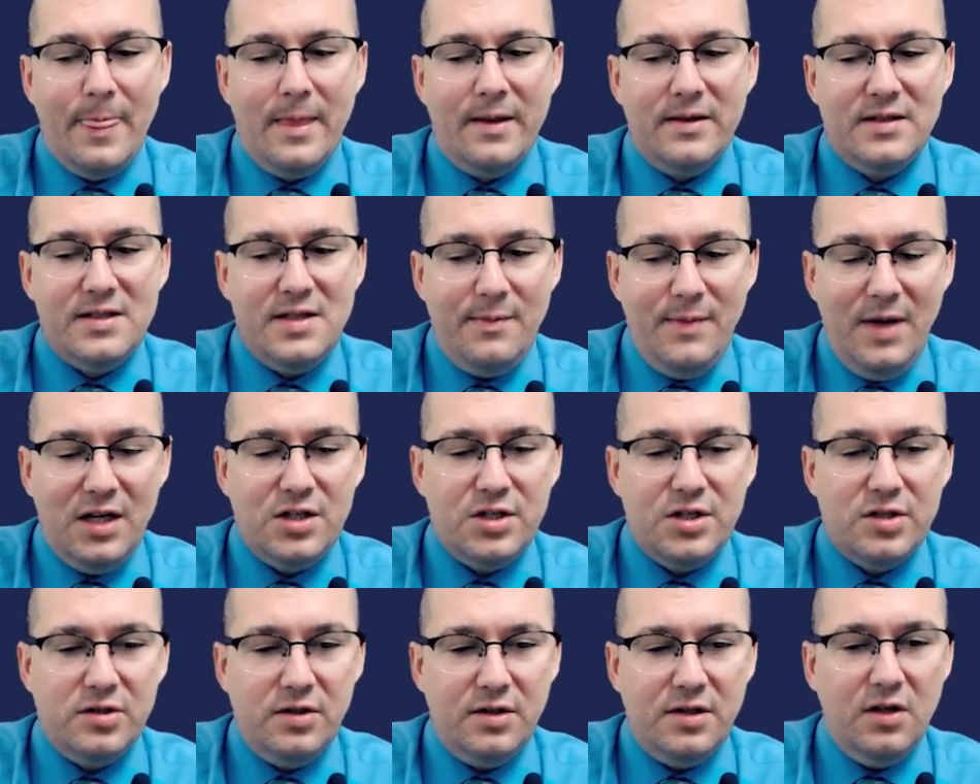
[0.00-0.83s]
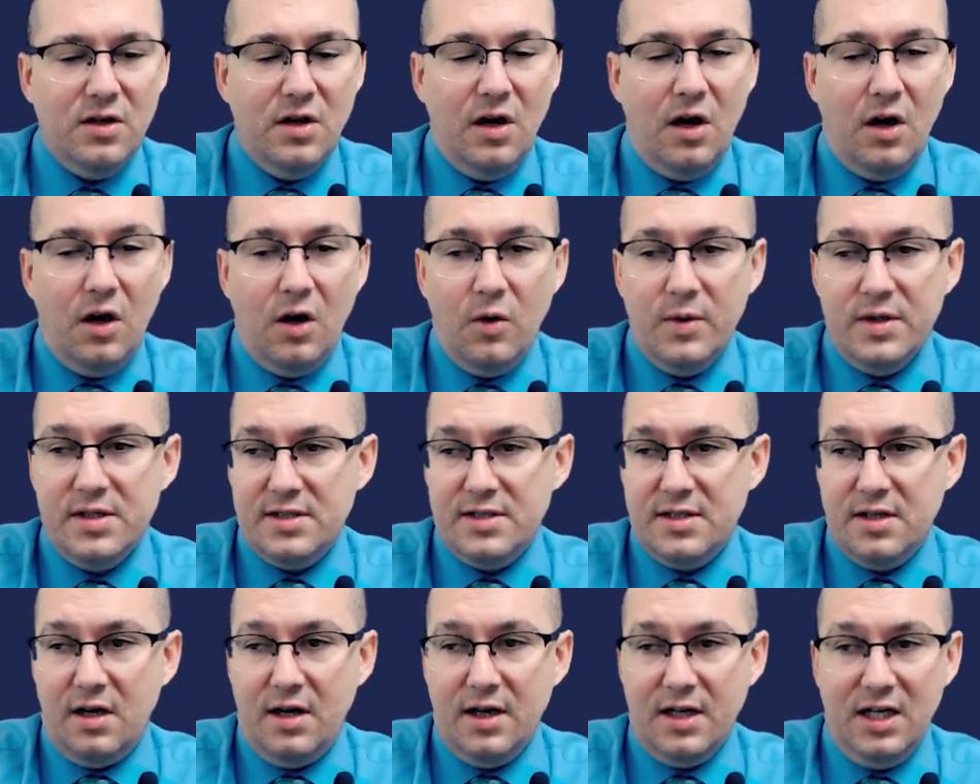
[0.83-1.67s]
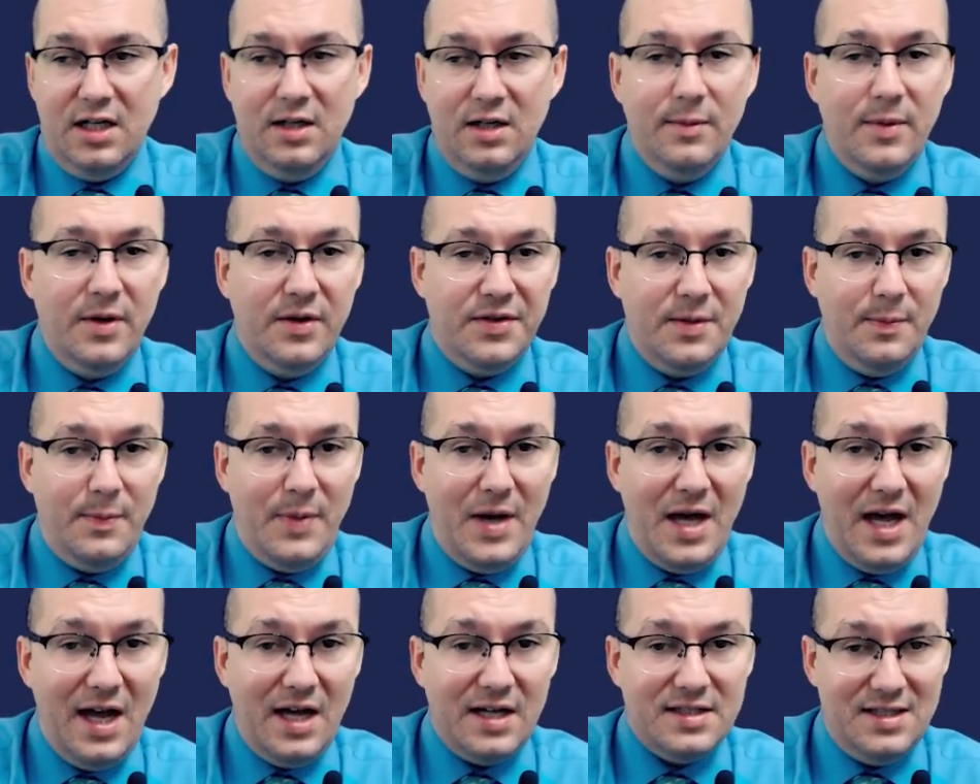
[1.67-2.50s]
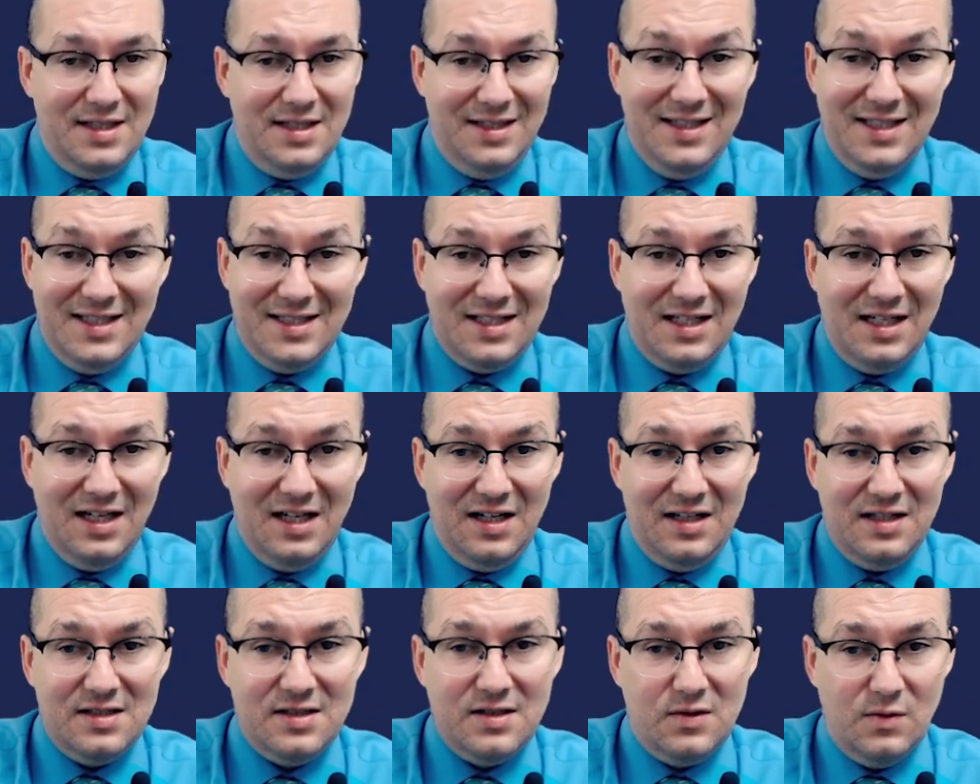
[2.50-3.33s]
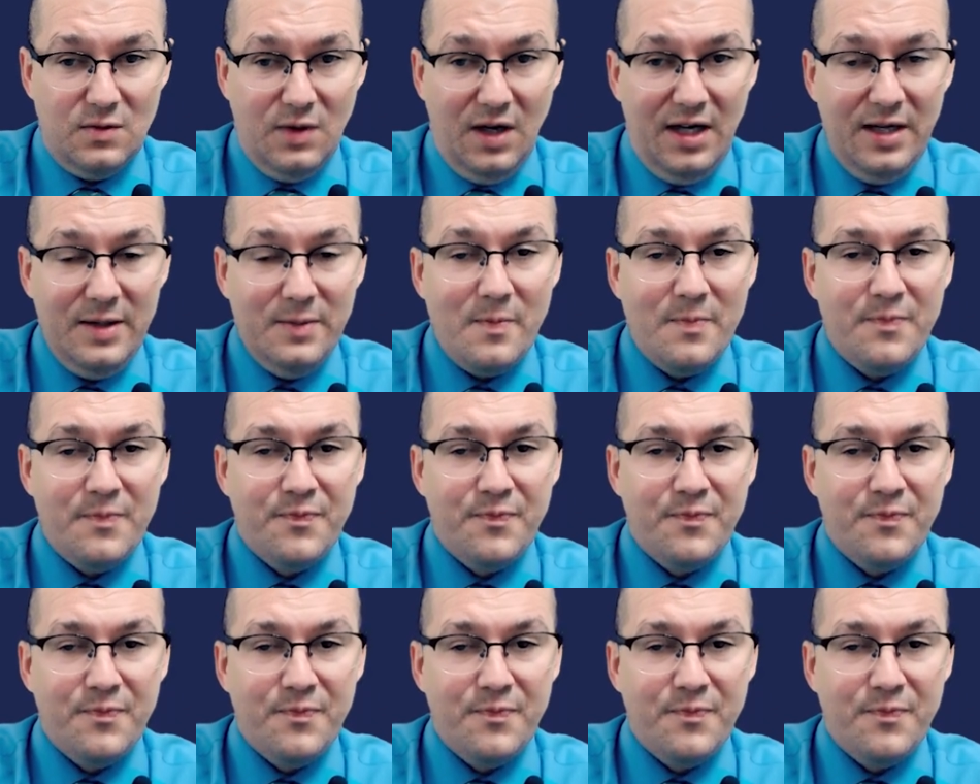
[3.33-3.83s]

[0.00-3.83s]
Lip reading: to make sure you're always talking about the past in this case, right?